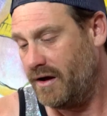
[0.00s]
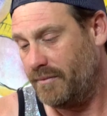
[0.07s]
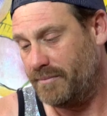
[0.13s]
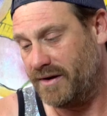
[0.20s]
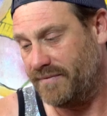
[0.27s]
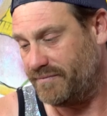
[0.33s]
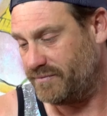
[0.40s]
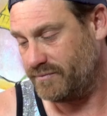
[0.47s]

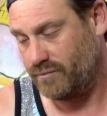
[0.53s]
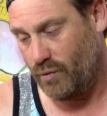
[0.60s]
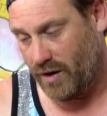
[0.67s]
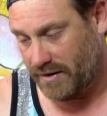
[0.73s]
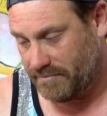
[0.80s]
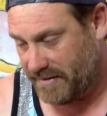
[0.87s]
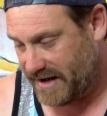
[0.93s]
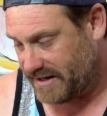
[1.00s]
but
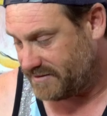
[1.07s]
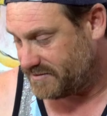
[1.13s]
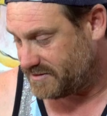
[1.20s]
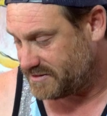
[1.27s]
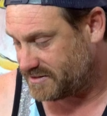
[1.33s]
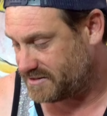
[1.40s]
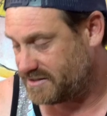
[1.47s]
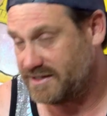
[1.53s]
one made
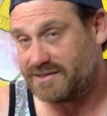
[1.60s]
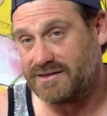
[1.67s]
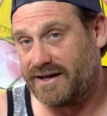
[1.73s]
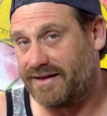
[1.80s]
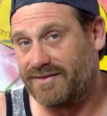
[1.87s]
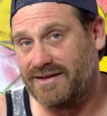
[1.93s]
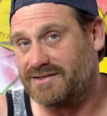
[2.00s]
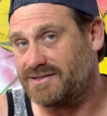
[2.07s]
is
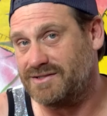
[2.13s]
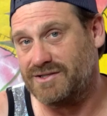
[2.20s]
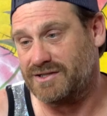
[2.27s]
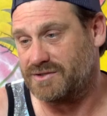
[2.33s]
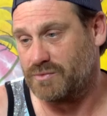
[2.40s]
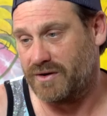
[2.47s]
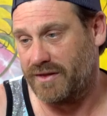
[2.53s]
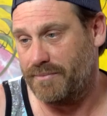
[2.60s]
like this is
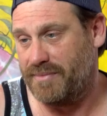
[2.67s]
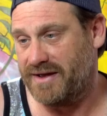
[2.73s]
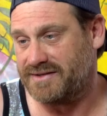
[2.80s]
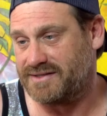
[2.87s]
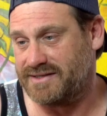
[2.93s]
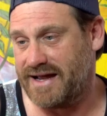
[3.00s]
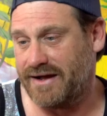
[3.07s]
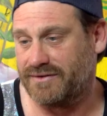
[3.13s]
just one of the
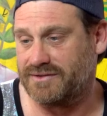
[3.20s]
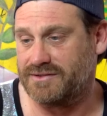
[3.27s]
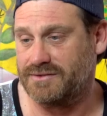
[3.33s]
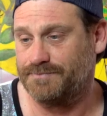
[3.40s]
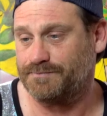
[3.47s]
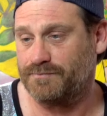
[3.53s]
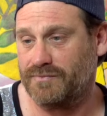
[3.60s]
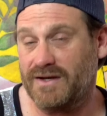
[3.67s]
best stouts.
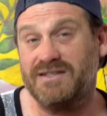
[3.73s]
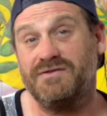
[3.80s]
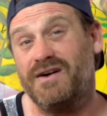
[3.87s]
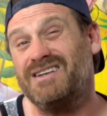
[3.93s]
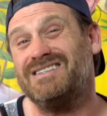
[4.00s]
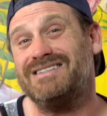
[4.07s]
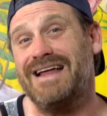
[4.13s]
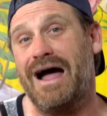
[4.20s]
It's
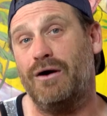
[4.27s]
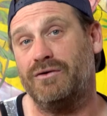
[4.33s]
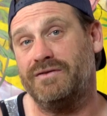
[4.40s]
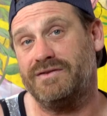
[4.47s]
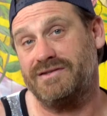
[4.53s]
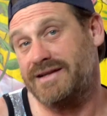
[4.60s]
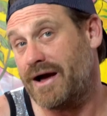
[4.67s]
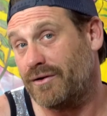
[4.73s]
very stout in
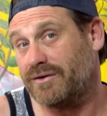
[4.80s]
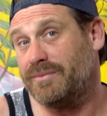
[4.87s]
the stout